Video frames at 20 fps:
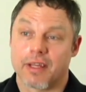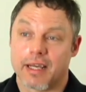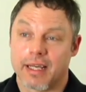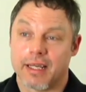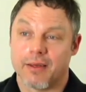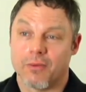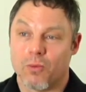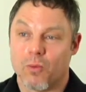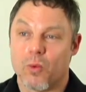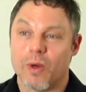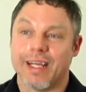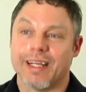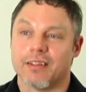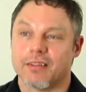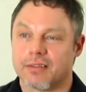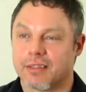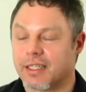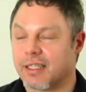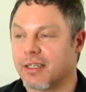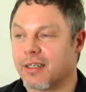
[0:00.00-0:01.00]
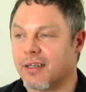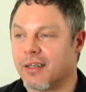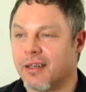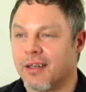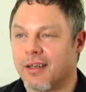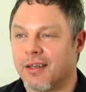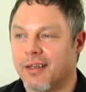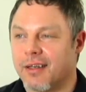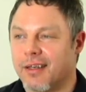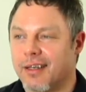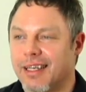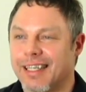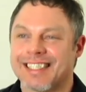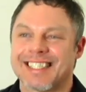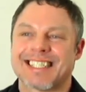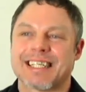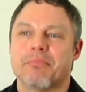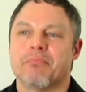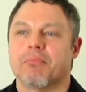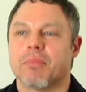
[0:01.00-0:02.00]
They wield a
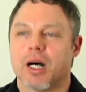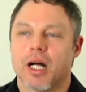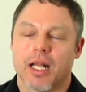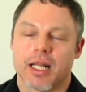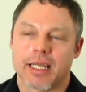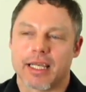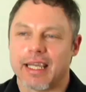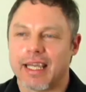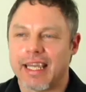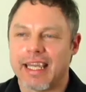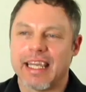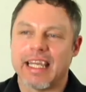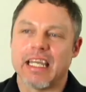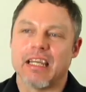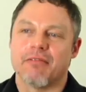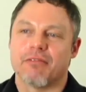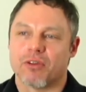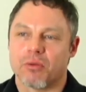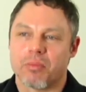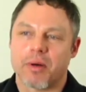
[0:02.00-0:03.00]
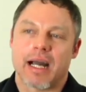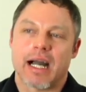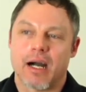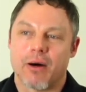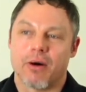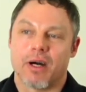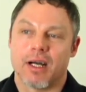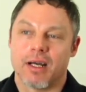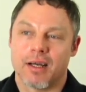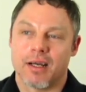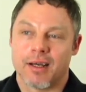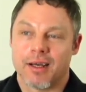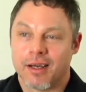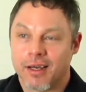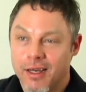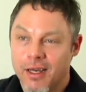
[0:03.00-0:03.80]
symbolic evil power